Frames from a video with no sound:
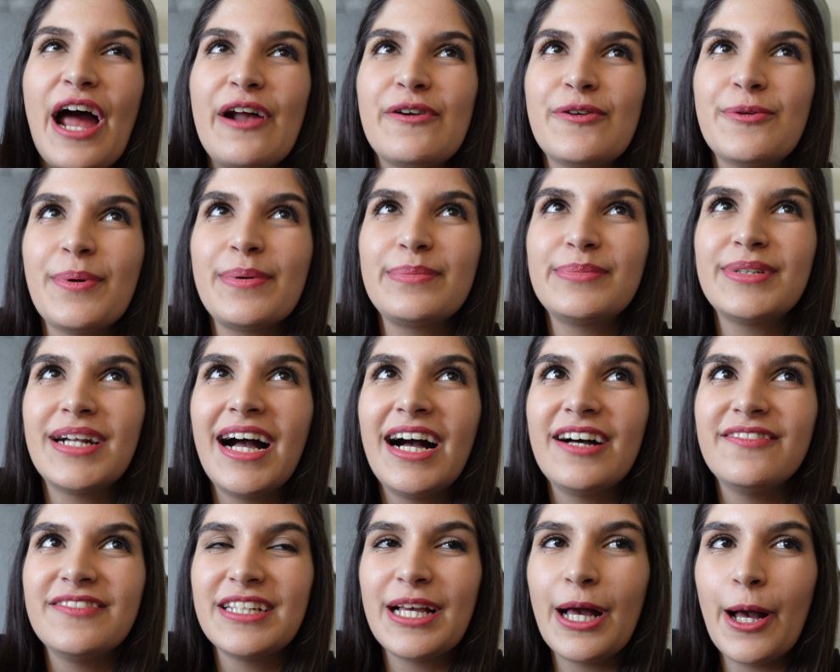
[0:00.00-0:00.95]
I remember
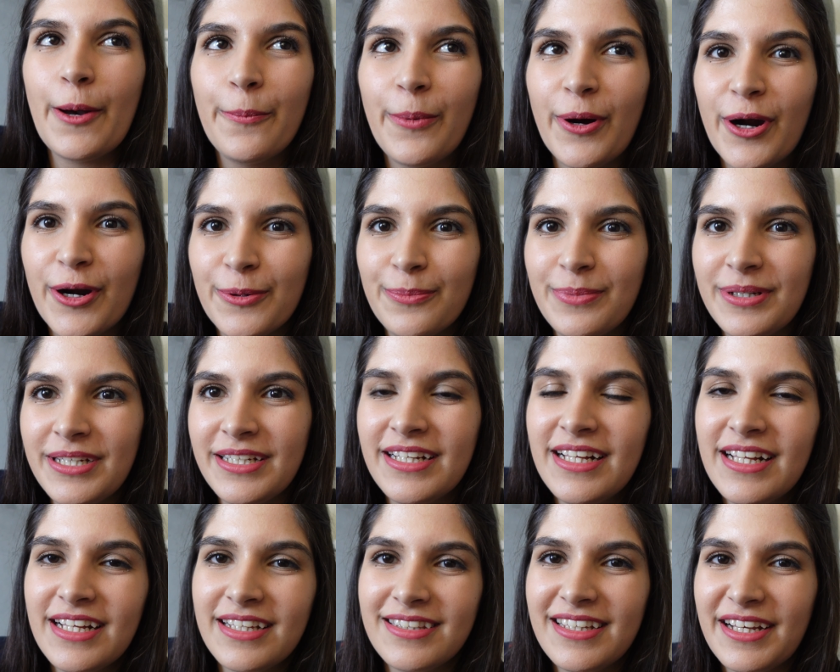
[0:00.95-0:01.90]
having a Barbie
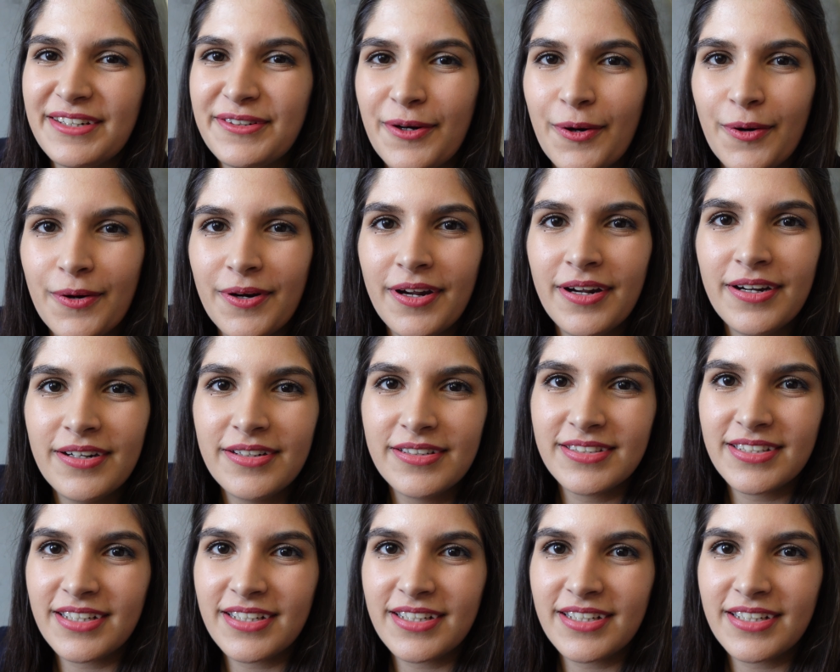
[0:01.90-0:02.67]
that on her